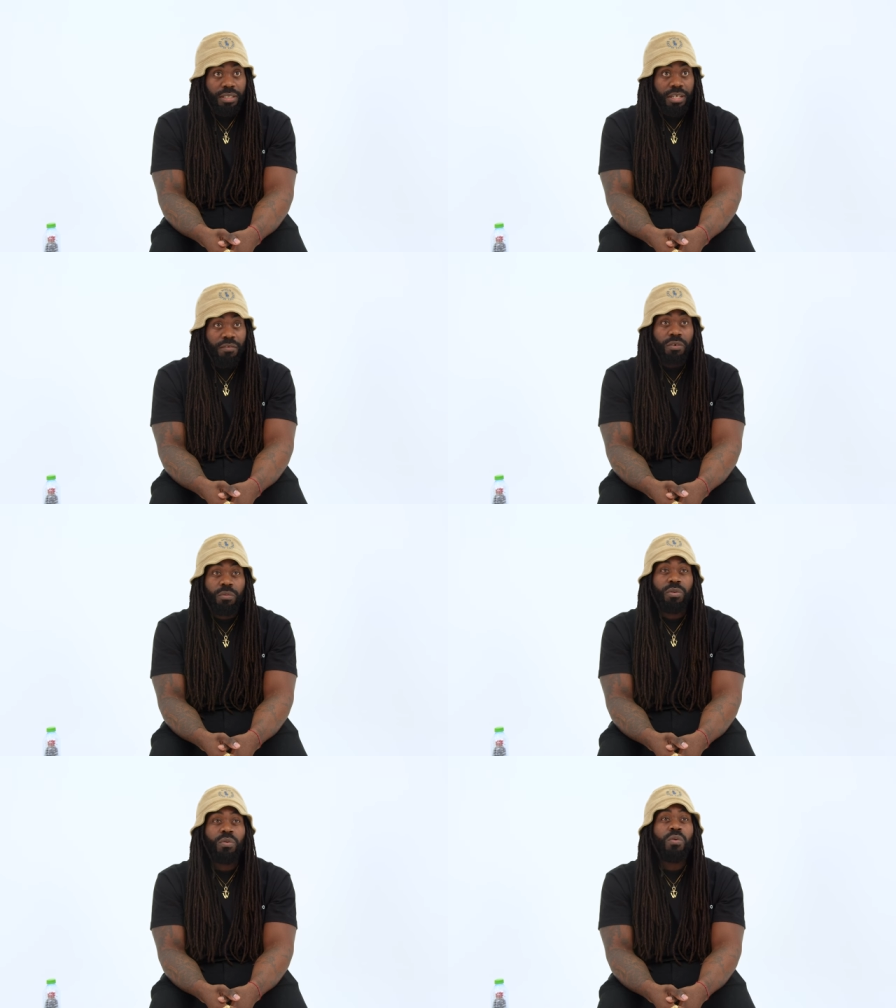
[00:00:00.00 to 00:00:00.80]
I think
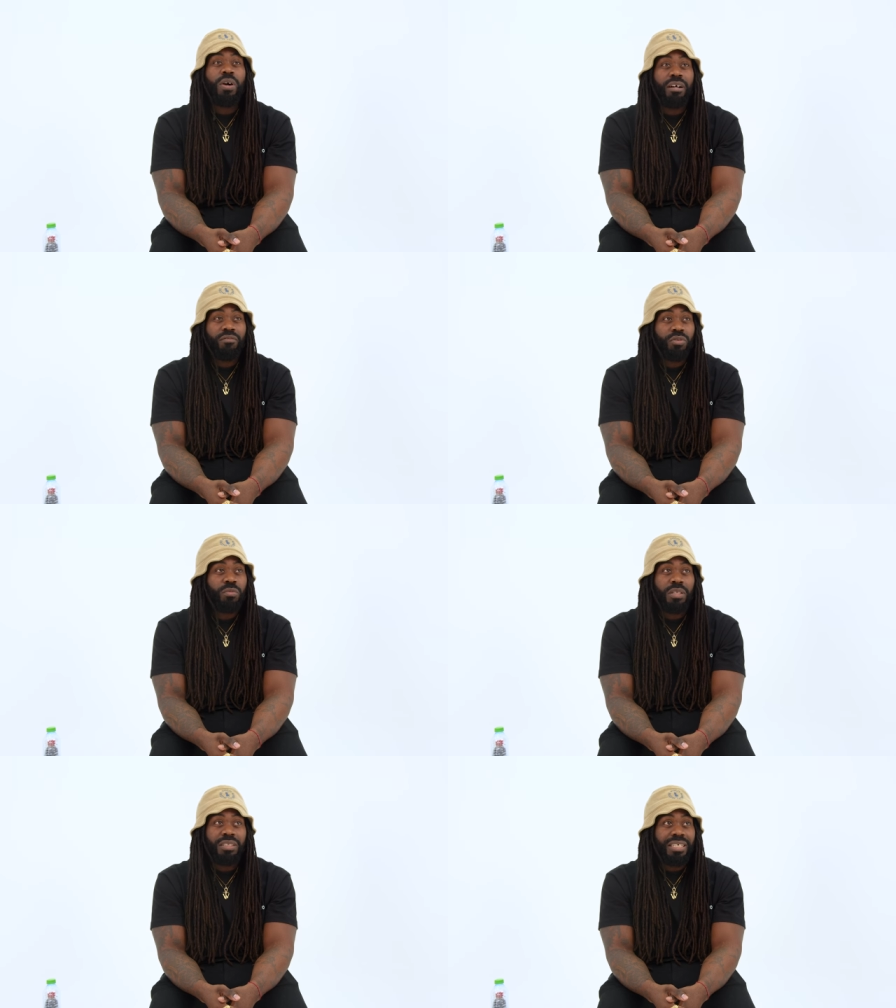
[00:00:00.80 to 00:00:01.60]
we all have too
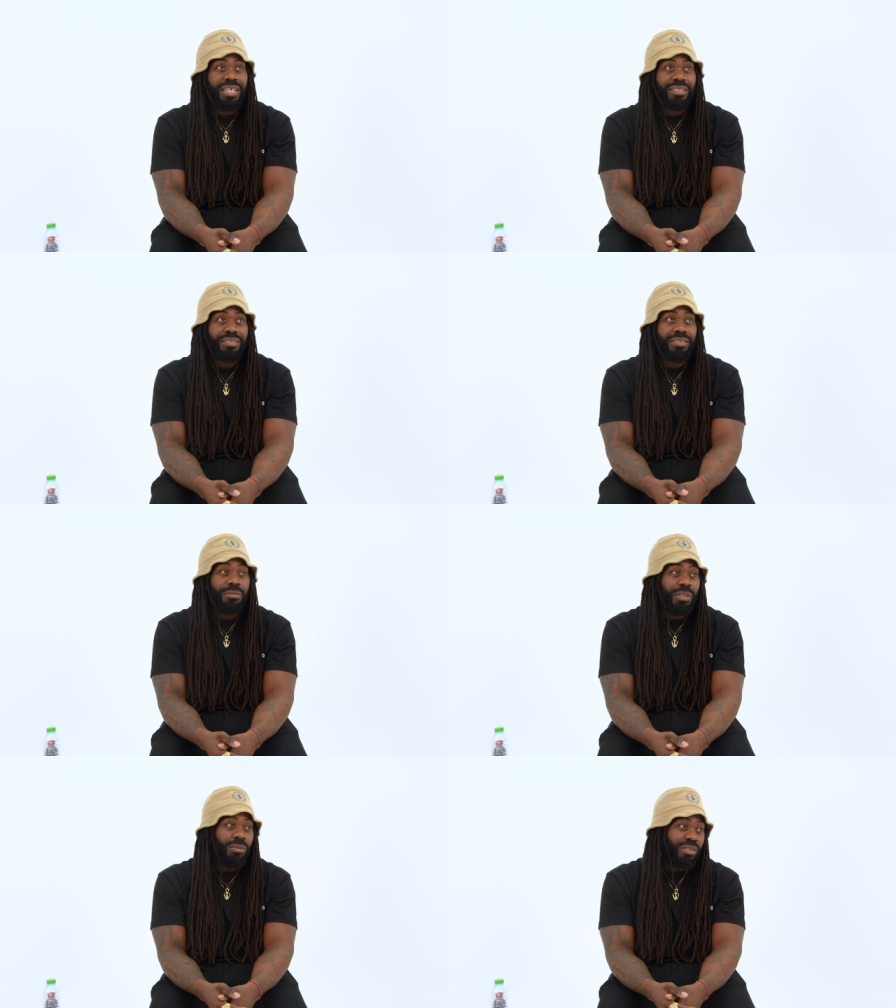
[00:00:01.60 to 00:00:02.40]
much talent to
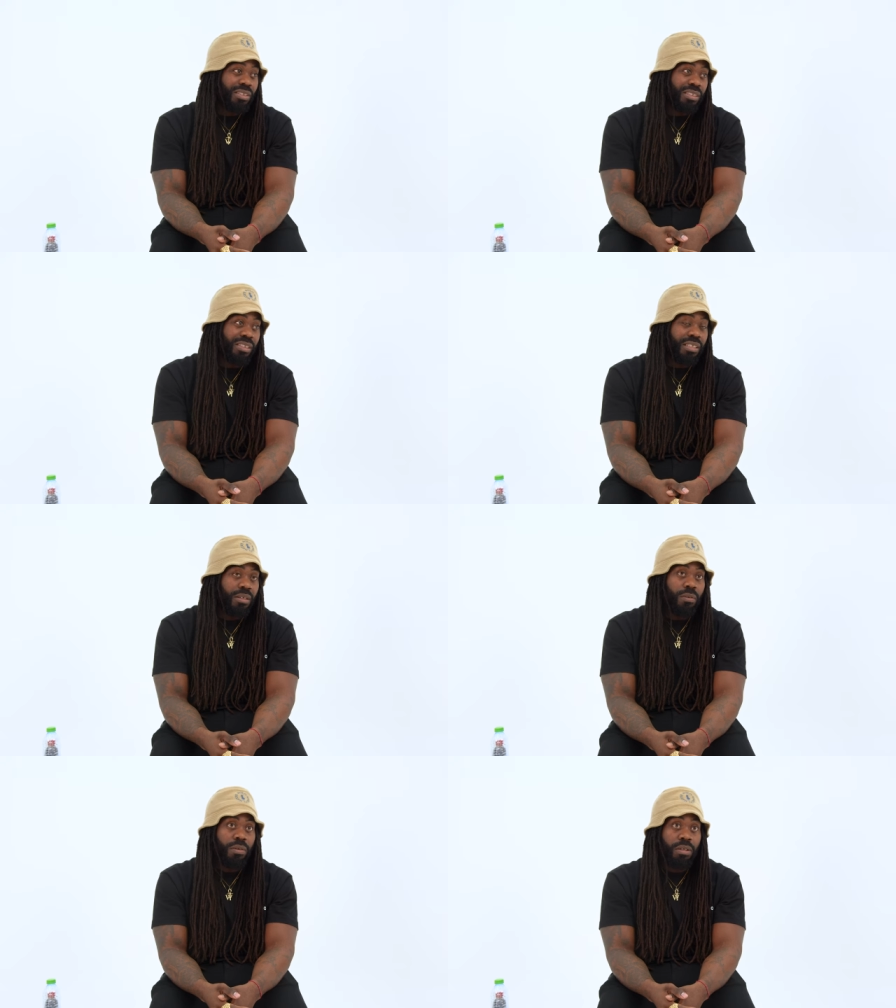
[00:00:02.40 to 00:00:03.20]
be able to just
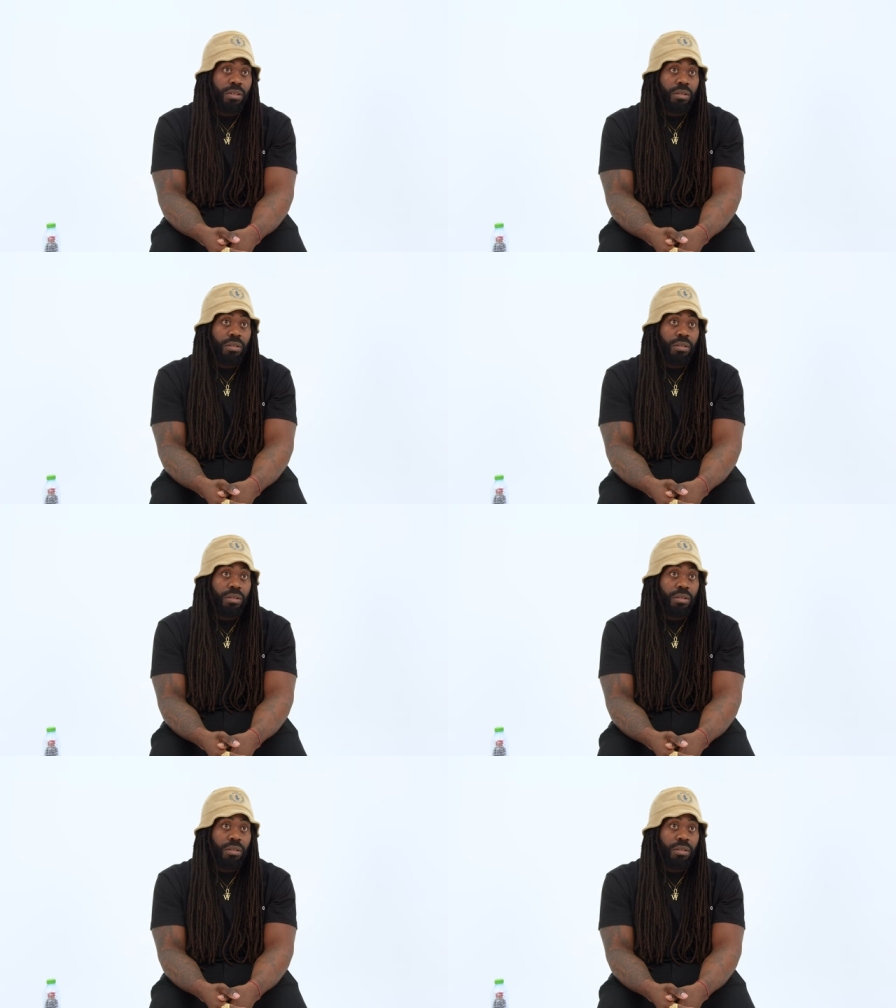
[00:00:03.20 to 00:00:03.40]
settle,